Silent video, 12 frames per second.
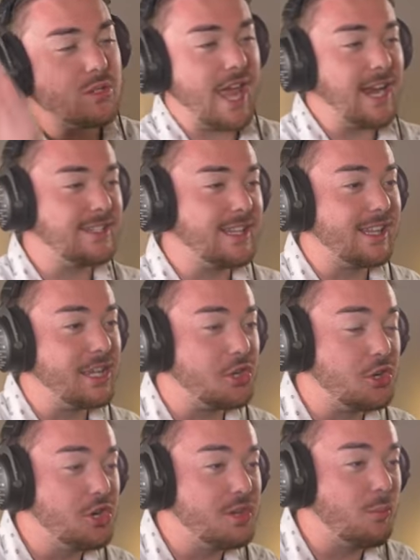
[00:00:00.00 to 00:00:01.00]
technically
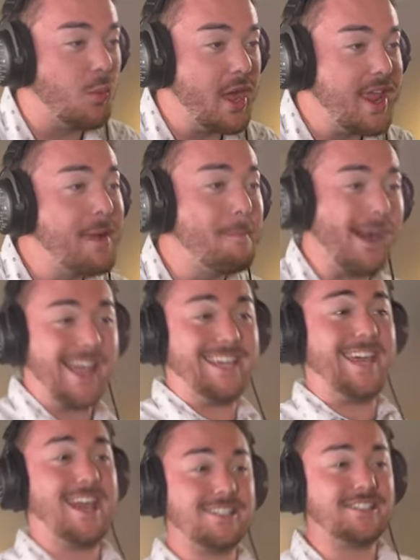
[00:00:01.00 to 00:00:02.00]
could win by
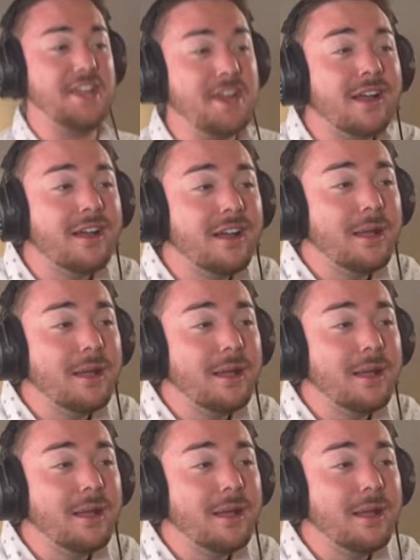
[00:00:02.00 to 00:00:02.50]
guessing,